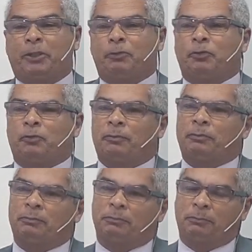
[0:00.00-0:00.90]
Make
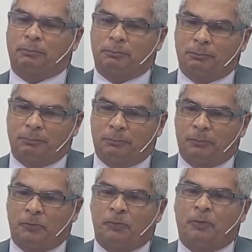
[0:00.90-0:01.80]
me as one of
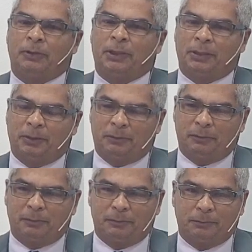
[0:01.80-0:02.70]
your servants.